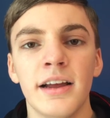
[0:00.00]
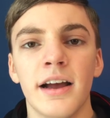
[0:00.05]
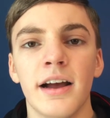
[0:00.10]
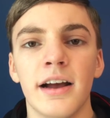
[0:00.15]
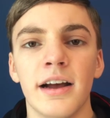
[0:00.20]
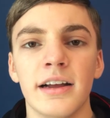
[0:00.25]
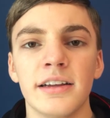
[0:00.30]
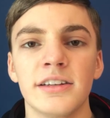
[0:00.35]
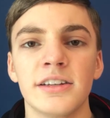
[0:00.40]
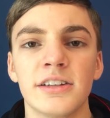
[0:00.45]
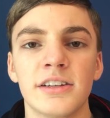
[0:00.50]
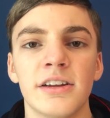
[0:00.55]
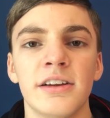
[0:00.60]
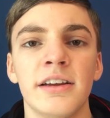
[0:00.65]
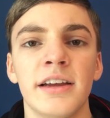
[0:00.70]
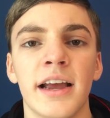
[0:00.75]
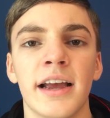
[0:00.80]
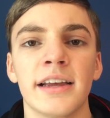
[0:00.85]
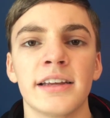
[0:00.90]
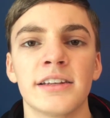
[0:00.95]
just so
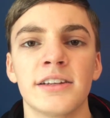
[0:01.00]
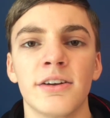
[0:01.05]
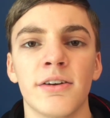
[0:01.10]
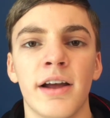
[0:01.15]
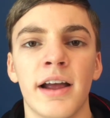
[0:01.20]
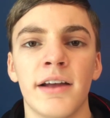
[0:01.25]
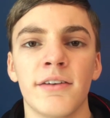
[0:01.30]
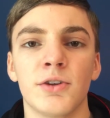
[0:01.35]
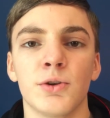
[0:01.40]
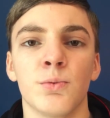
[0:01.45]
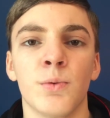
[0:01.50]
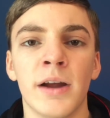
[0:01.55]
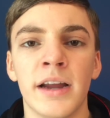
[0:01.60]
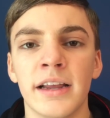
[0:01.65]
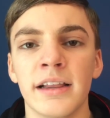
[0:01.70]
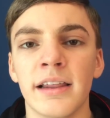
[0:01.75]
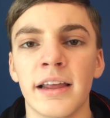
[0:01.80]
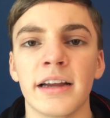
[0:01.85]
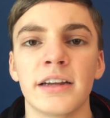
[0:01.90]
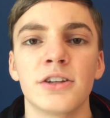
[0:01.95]
you guys don't have to
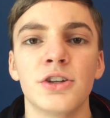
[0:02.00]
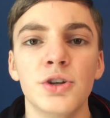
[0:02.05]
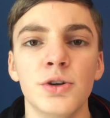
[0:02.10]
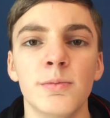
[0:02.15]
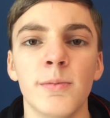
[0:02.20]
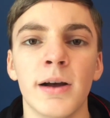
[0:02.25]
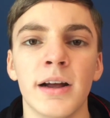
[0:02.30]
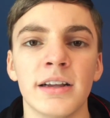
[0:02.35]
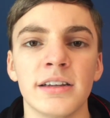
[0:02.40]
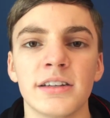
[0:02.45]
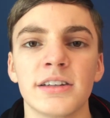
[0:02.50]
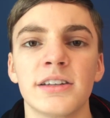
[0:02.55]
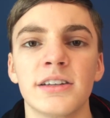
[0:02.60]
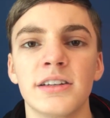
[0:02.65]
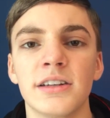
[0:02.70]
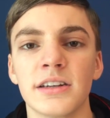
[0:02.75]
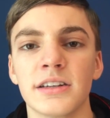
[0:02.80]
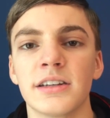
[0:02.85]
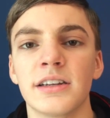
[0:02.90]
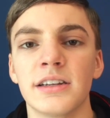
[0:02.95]
wait like 2 months
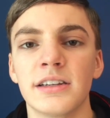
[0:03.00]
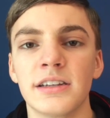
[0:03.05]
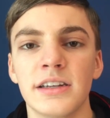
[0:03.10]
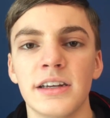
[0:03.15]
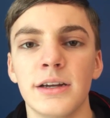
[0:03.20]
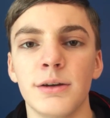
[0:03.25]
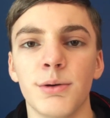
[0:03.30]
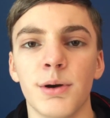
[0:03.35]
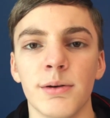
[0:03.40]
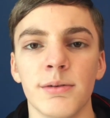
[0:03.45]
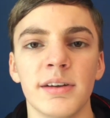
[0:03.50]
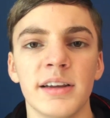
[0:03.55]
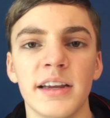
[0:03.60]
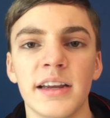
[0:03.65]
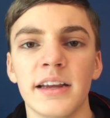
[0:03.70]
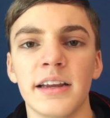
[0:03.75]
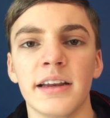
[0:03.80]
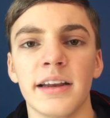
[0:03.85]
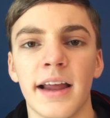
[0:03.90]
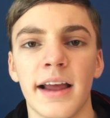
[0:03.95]
just to see what we
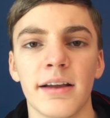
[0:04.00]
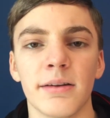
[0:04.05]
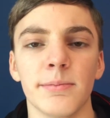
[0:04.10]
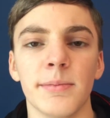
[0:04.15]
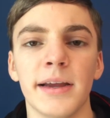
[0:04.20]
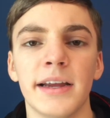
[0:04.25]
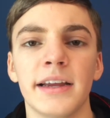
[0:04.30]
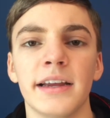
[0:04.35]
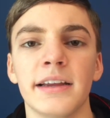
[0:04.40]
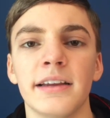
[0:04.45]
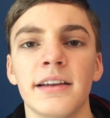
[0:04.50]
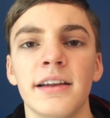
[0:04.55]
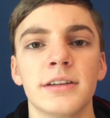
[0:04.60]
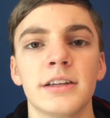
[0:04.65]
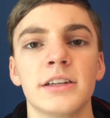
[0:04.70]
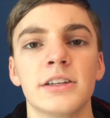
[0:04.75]
did and how to make it.